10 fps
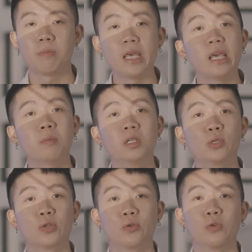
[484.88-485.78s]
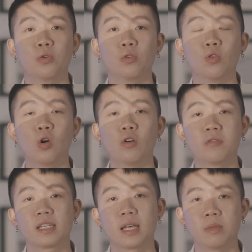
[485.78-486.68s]
be able to
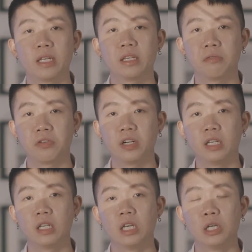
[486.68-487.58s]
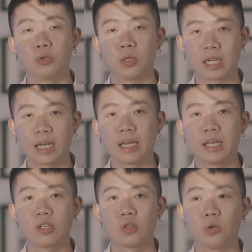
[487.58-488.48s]
offer something different to the
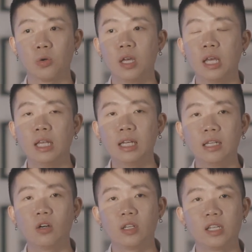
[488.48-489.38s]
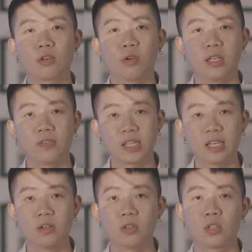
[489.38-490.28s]
client. So learn all these creative
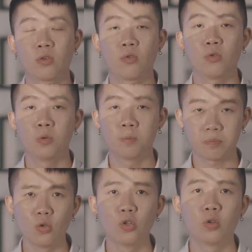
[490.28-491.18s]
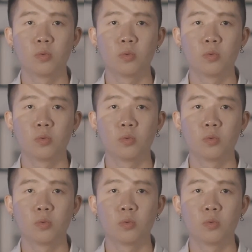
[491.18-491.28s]
skills through YouTube